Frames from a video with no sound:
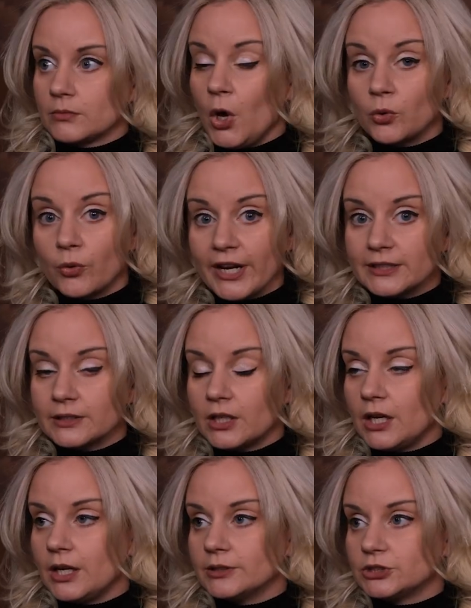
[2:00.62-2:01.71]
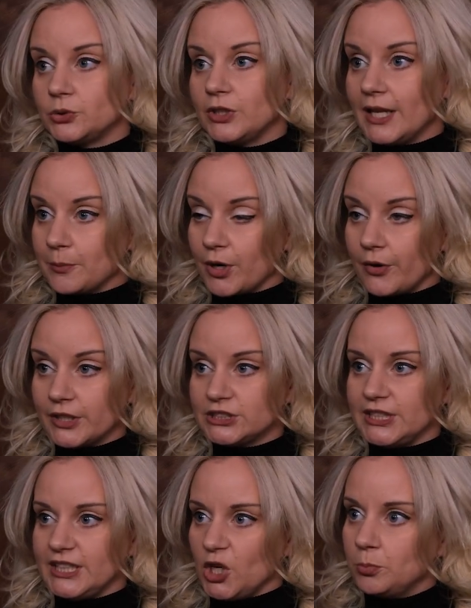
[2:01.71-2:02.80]
Oh, great. So the librarian,
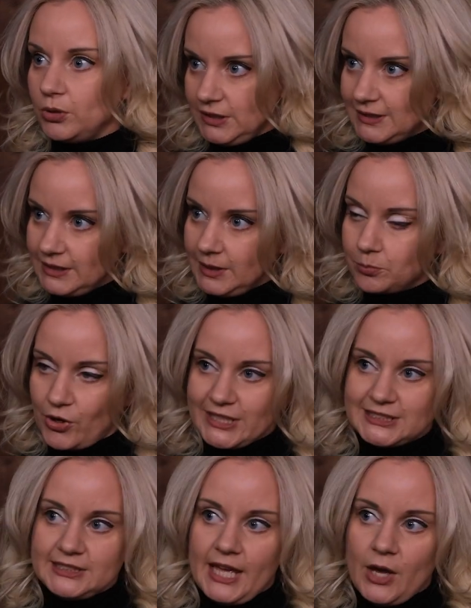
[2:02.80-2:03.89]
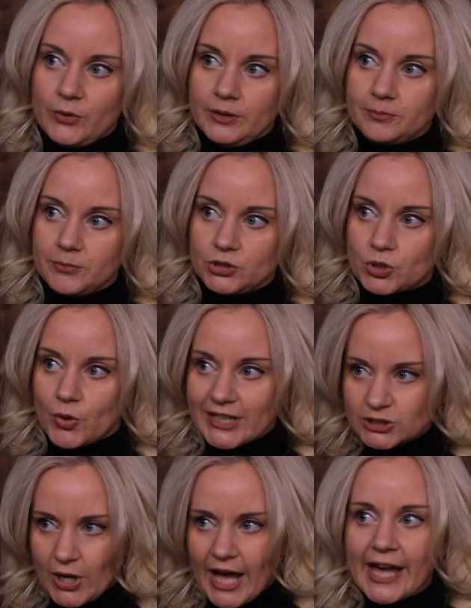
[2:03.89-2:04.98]
she completely breaks down, but
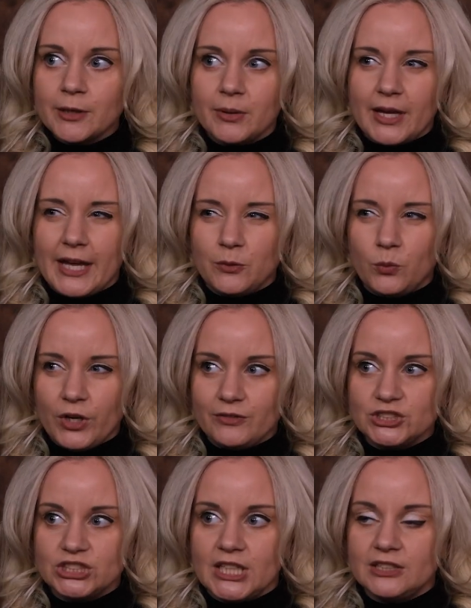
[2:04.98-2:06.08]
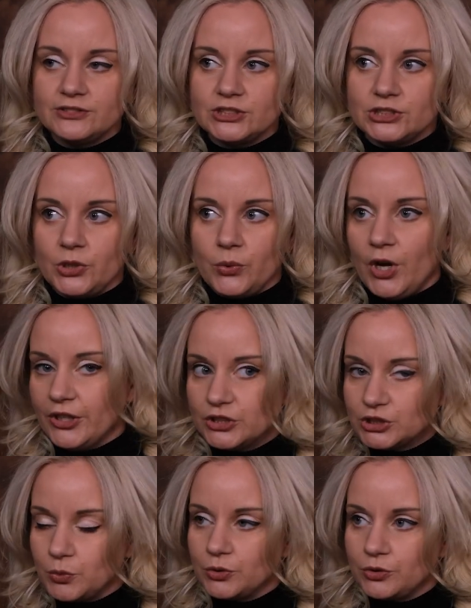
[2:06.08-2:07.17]
tries to hide behind one of the shelves so
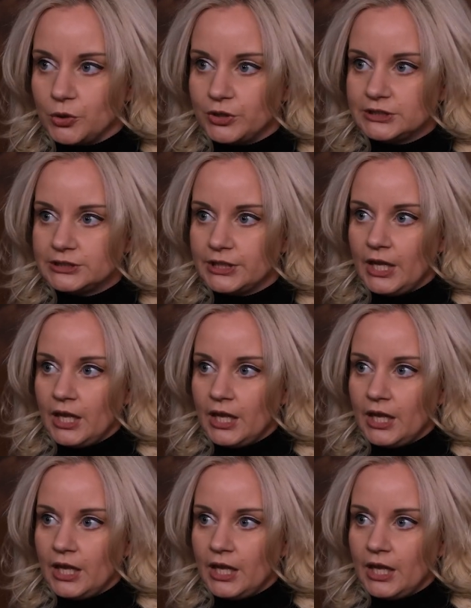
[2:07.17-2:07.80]
others won't notice.